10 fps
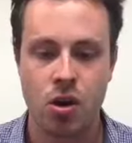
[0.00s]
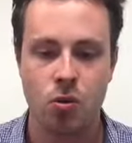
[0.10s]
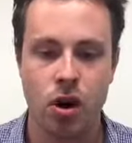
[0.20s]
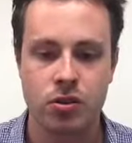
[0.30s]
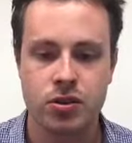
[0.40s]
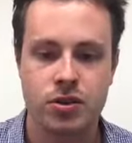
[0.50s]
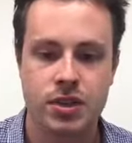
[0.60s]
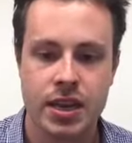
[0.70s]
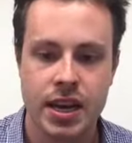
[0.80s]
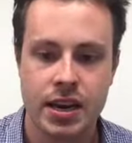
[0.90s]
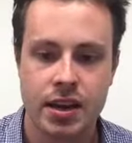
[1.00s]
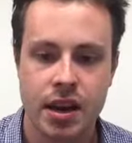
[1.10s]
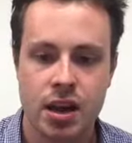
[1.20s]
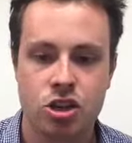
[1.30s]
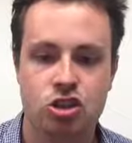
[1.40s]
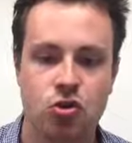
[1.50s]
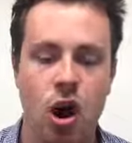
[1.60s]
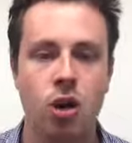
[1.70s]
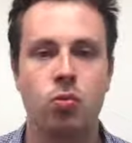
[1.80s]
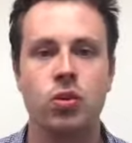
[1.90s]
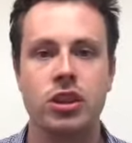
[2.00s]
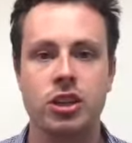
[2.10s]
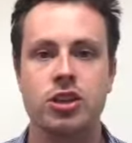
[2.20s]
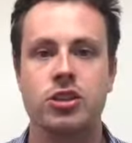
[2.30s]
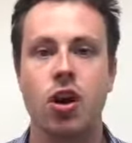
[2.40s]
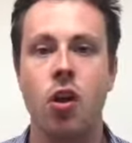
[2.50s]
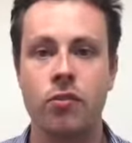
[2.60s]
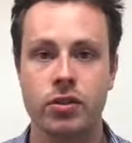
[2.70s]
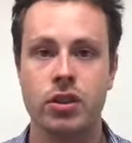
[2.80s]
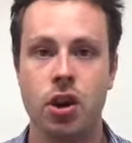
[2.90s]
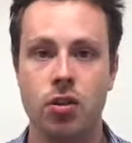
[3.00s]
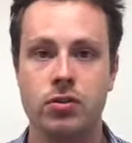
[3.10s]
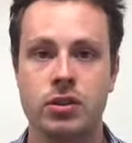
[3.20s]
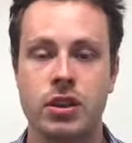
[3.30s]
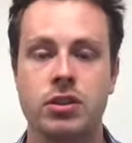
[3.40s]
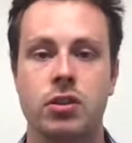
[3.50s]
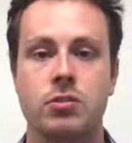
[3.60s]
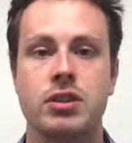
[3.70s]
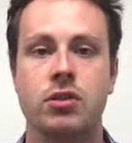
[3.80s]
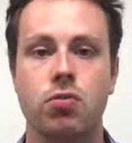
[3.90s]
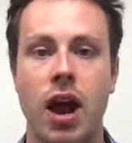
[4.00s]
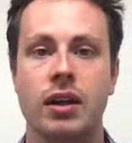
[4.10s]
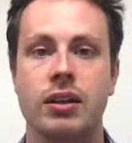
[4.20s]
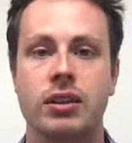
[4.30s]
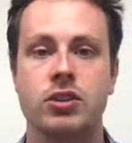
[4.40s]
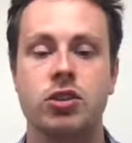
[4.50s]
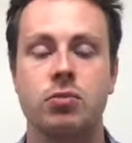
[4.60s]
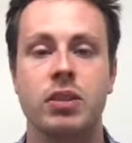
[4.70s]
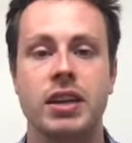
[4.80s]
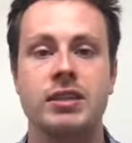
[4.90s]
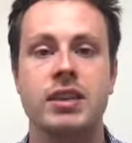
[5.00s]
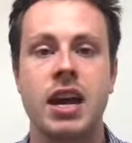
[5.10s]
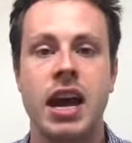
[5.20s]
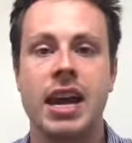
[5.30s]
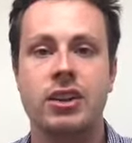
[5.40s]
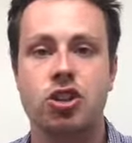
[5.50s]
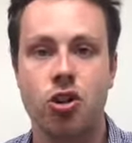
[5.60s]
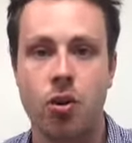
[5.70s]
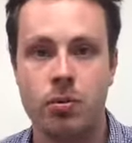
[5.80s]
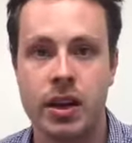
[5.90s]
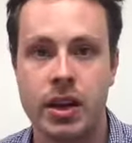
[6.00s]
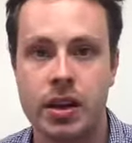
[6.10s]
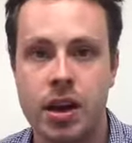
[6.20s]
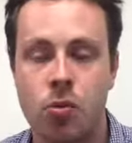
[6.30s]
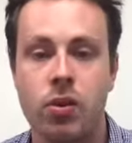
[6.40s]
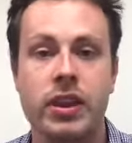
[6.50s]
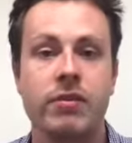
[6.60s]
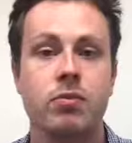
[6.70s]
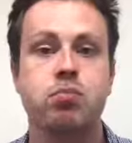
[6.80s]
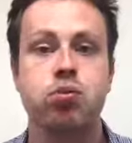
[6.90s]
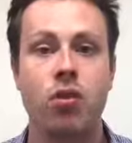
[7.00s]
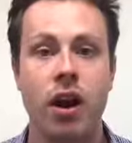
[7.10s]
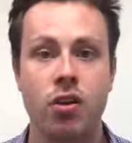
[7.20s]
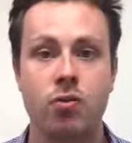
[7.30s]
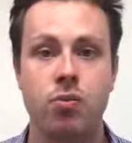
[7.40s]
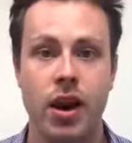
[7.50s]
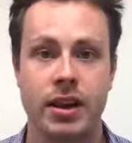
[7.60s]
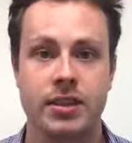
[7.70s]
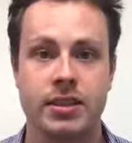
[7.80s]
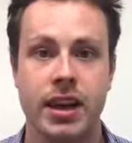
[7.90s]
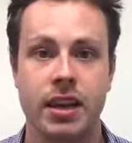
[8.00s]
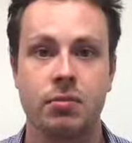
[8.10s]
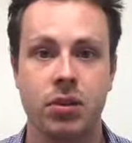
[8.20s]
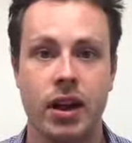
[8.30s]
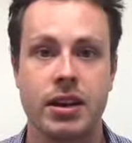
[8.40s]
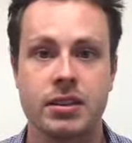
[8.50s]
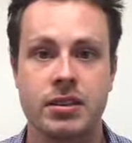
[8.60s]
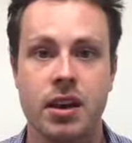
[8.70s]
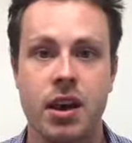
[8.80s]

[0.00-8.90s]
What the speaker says: We also see strong religious overtones in terms of the rally that took place in Germany, with even prayer breaks taking place.